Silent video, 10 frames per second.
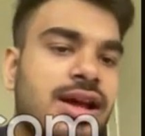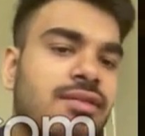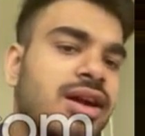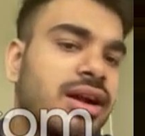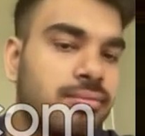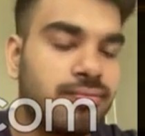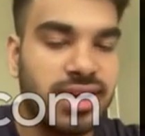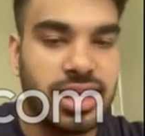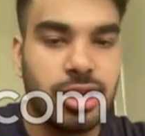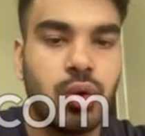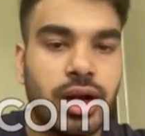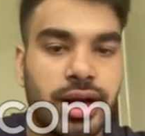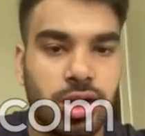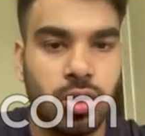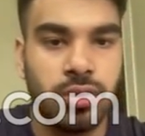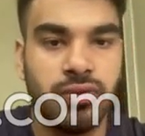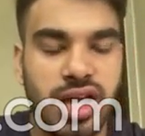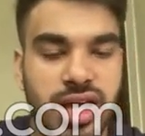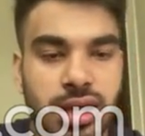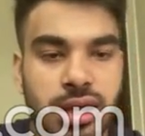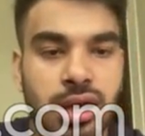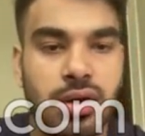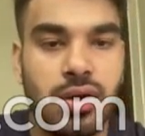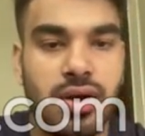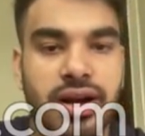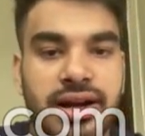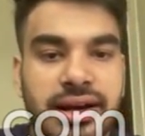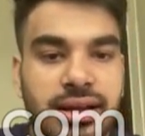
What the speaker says: I will tell you later on why. All right.